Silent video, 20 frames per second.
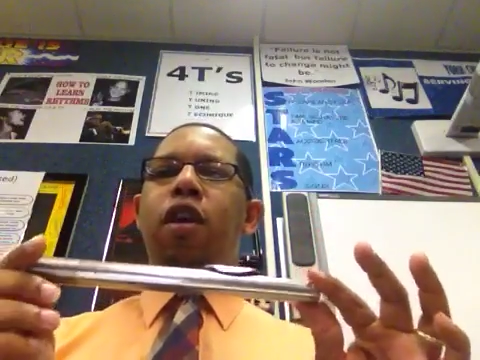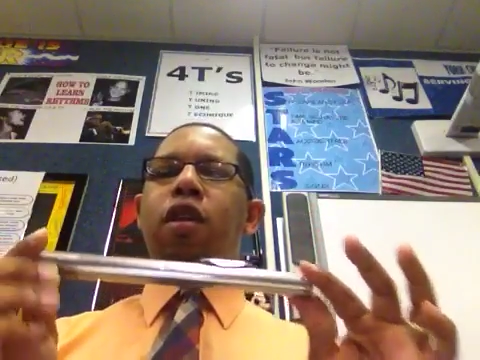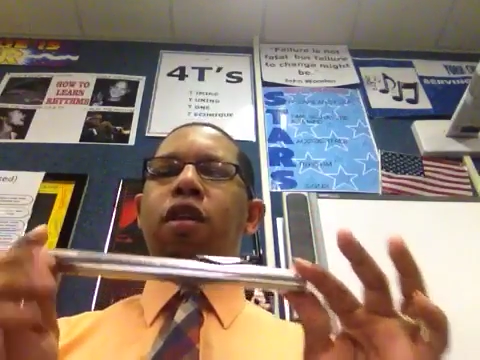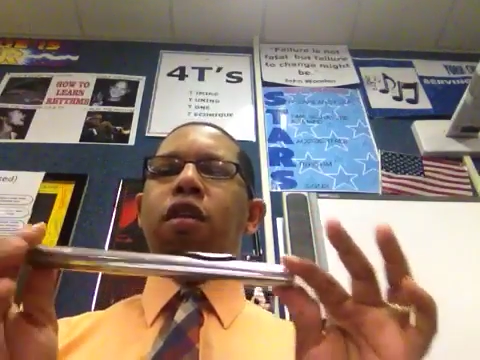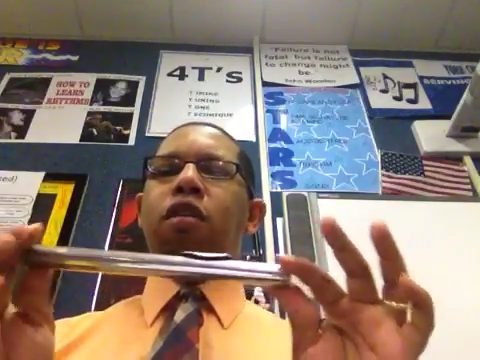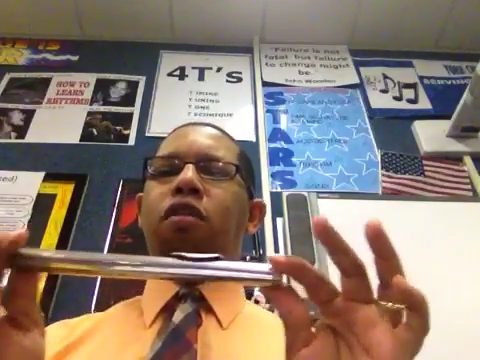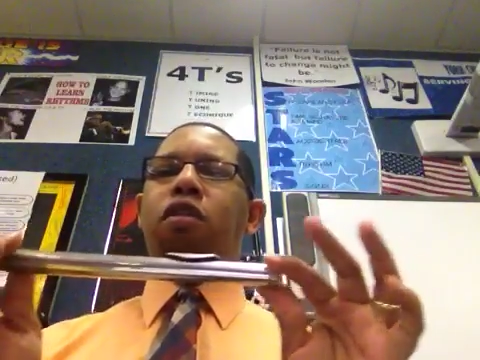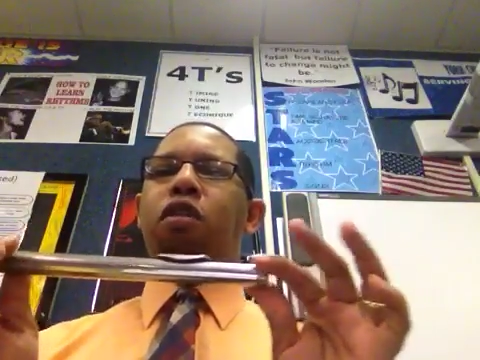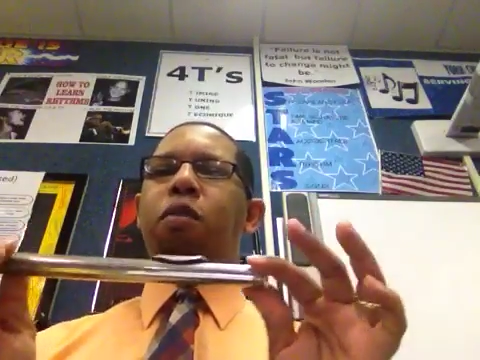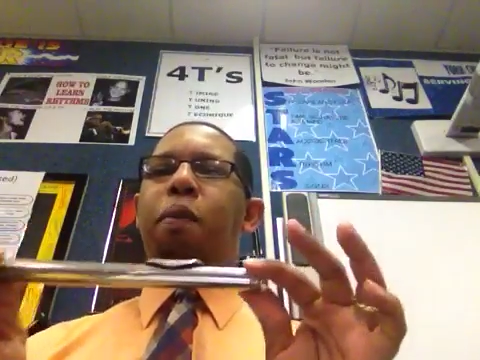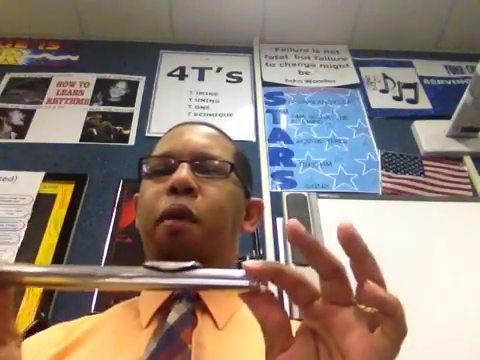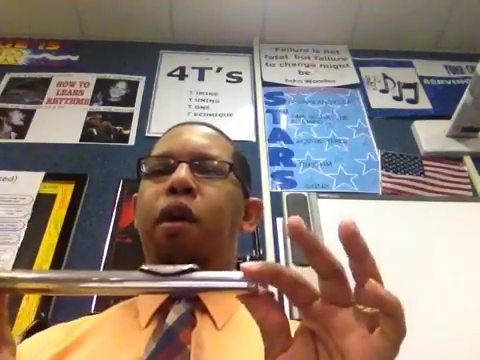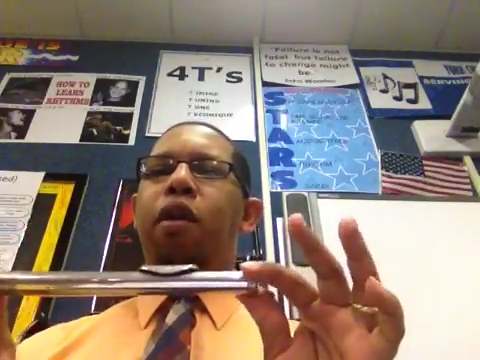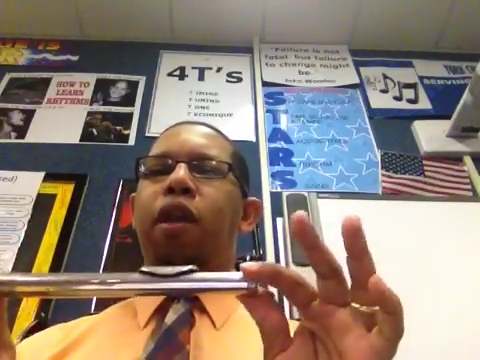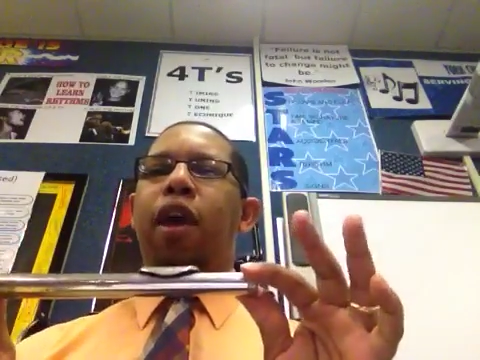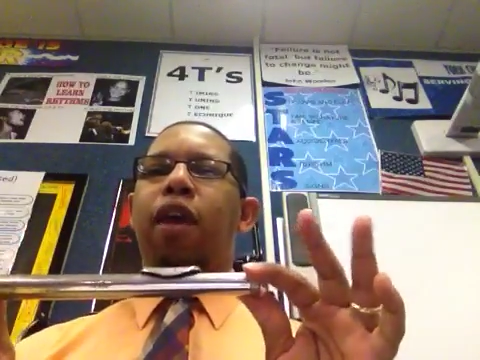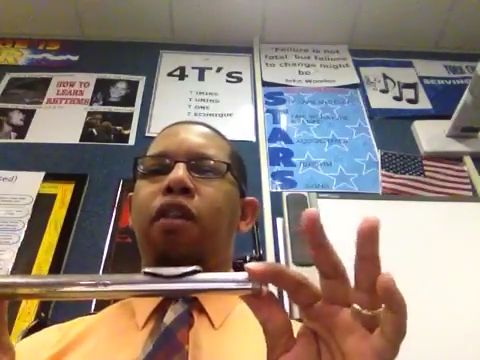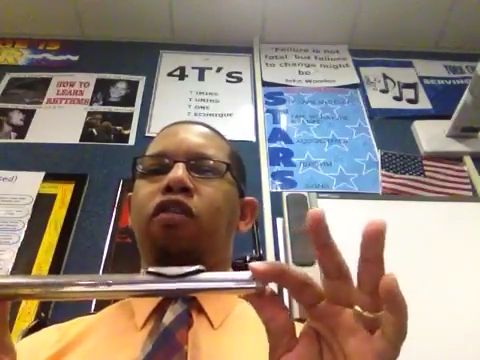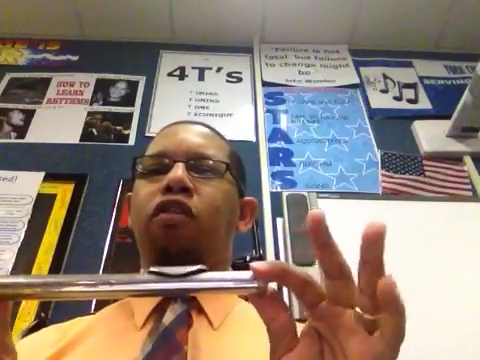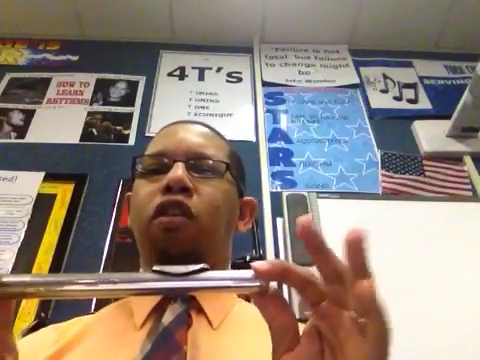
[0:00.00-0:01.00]
This is the part
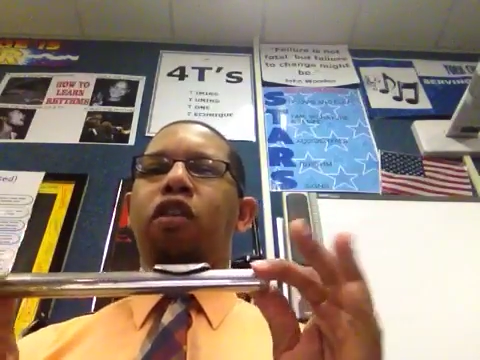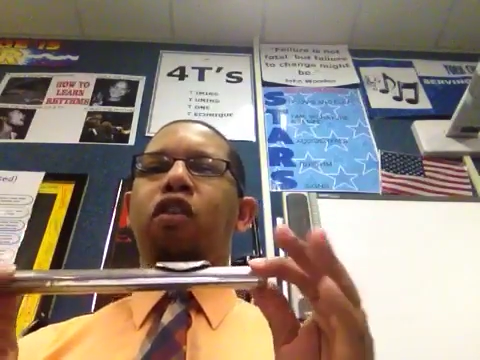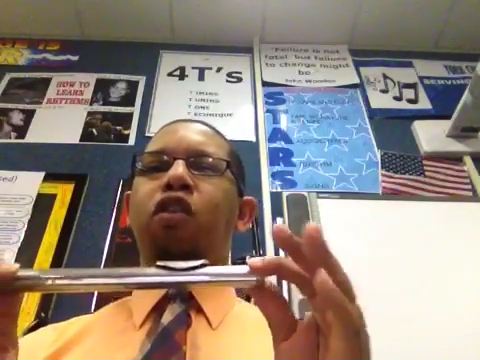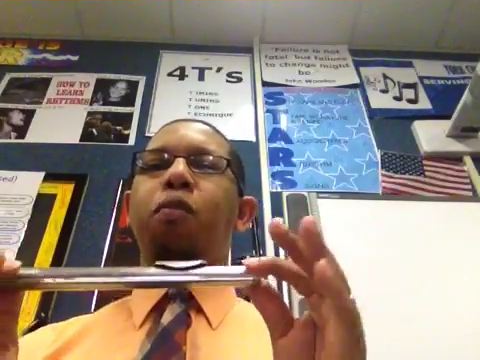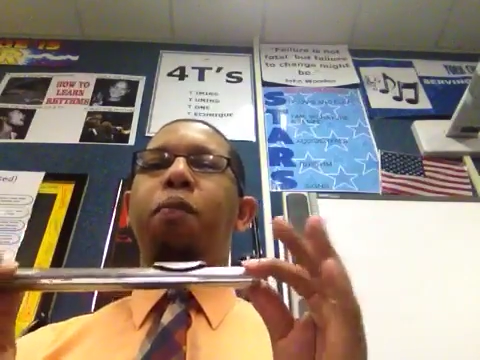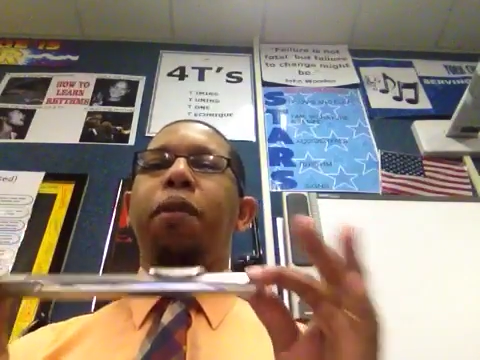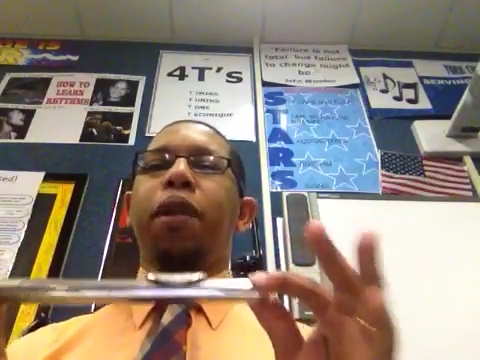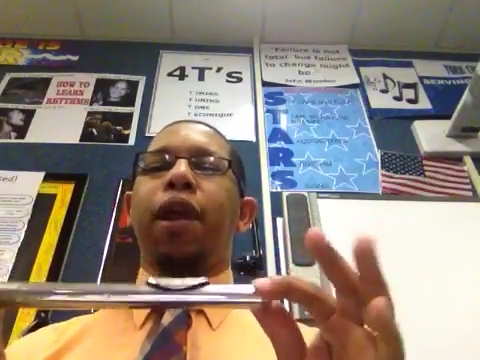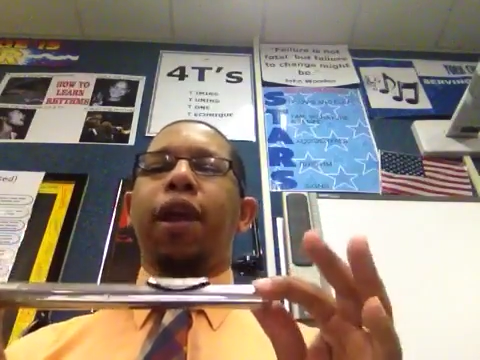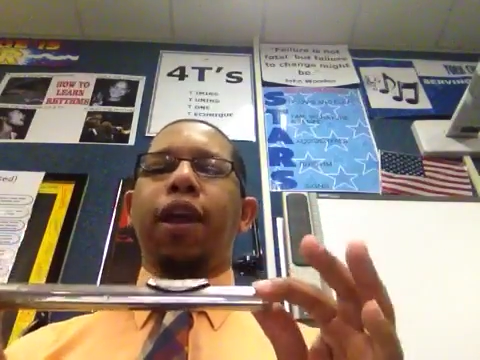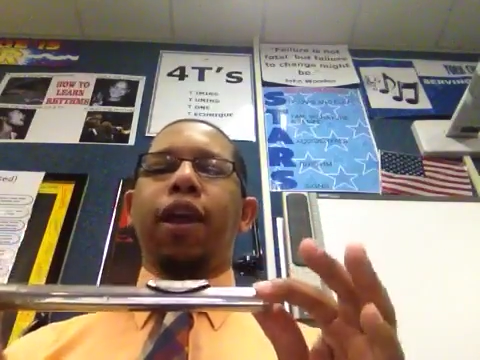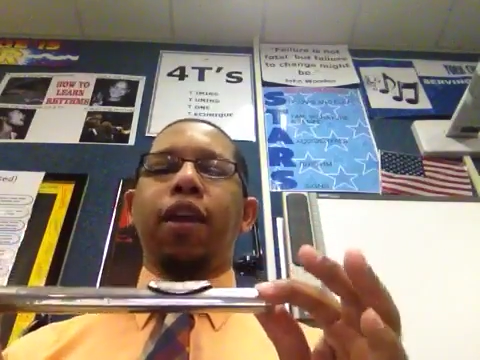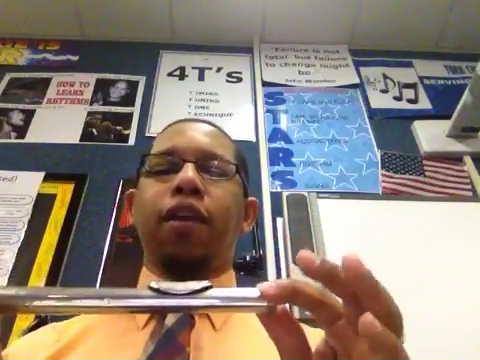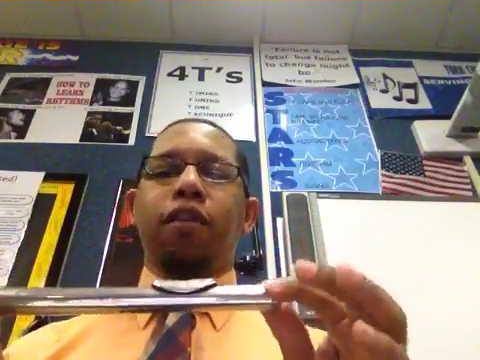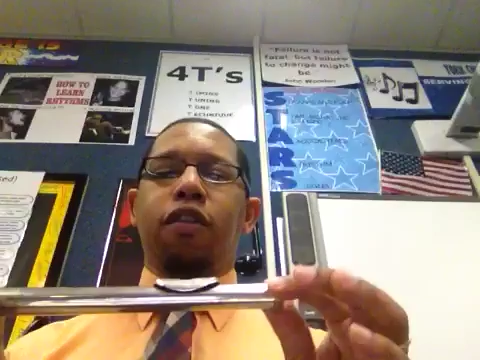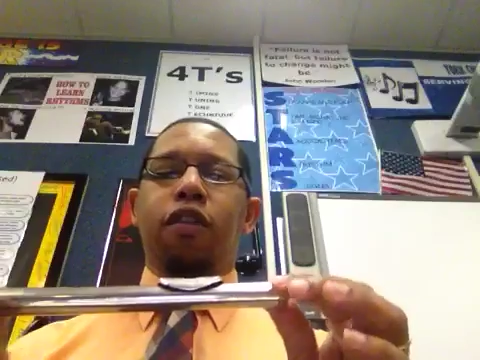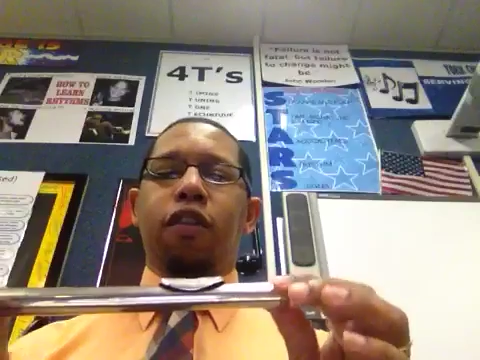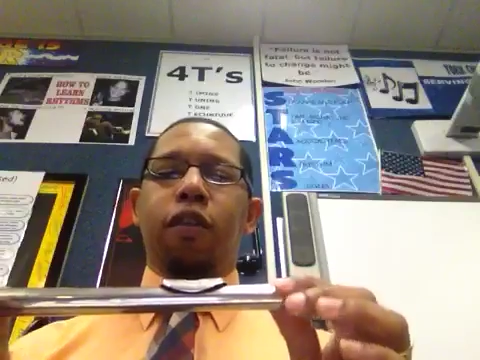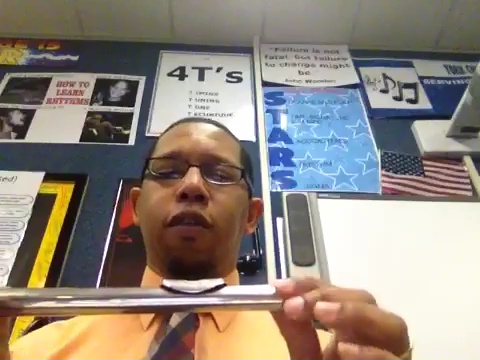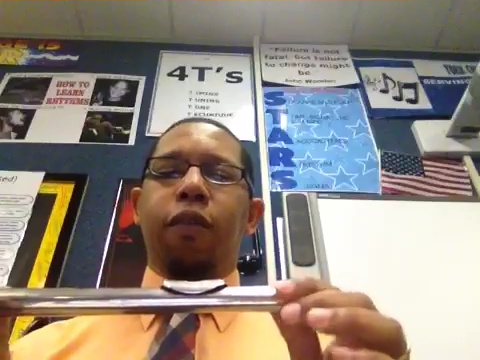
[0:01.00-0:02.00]
actually you play
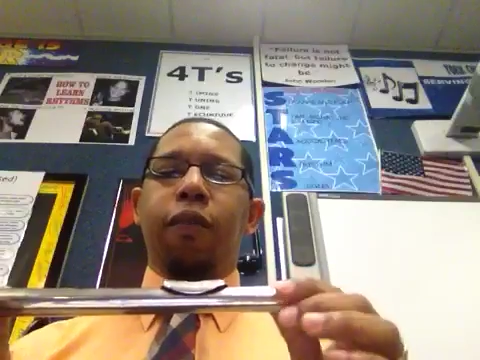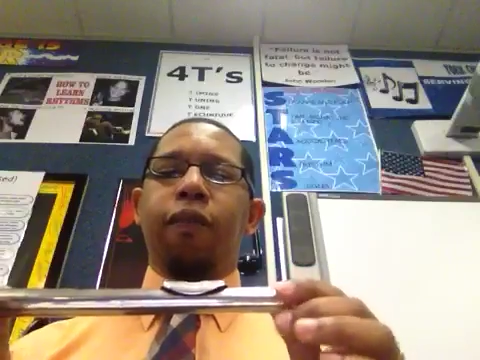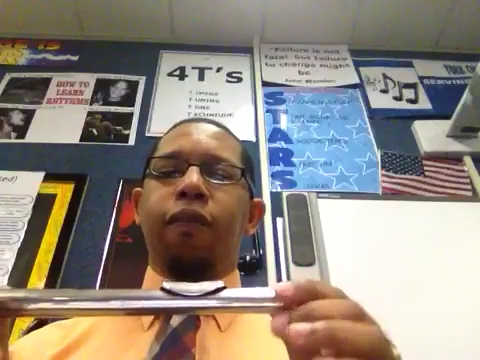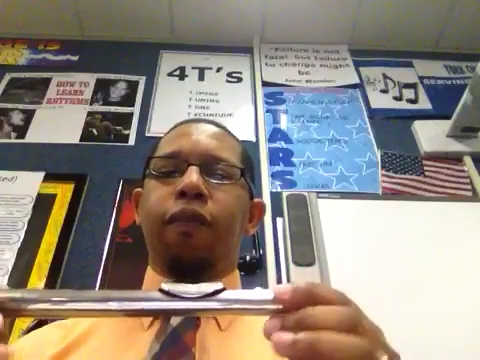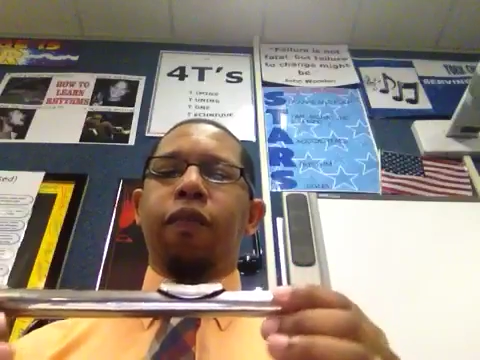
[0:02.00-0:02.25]
into.